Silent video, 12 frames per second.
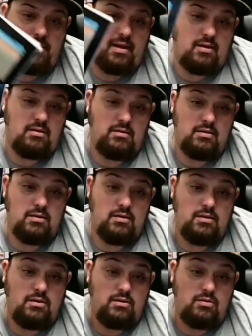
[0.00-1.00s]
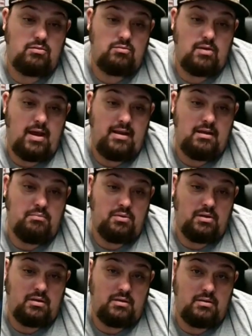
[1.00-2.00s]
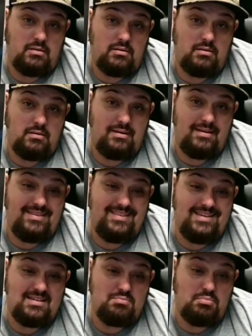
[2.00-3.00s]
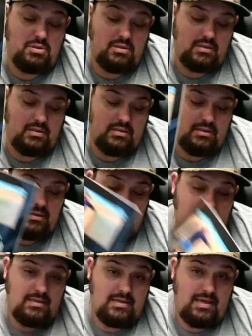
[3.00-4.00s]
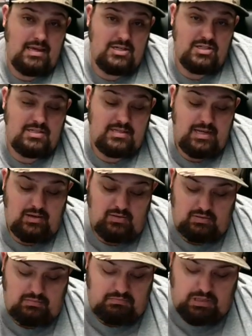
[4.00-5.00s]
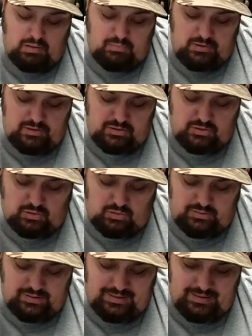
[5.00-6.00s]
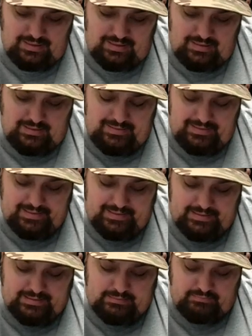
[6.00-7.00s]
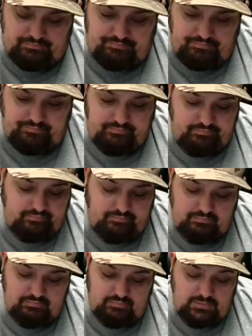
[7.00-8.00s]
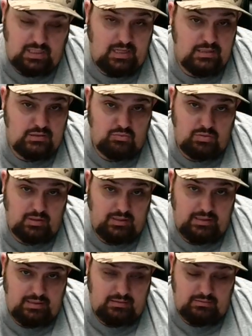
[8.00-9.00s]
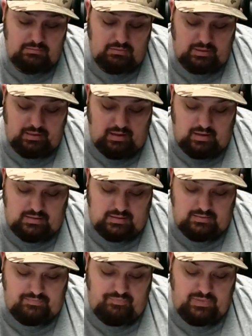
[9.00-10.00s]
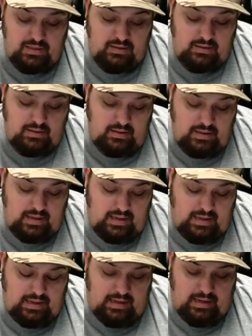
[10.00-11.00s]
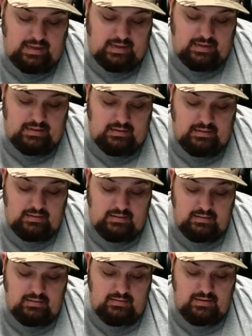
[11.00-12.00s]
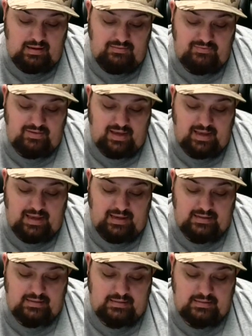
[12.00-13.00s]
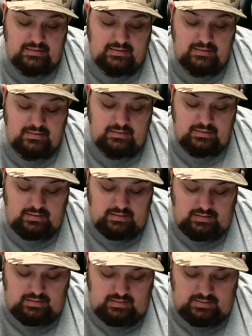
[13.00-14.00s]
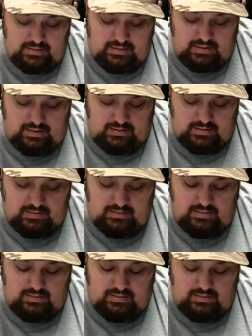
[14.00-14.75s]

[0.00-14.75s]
about writing a book. This book is just now a couple years old. Um, it's really awesome. And I've got, let's see here.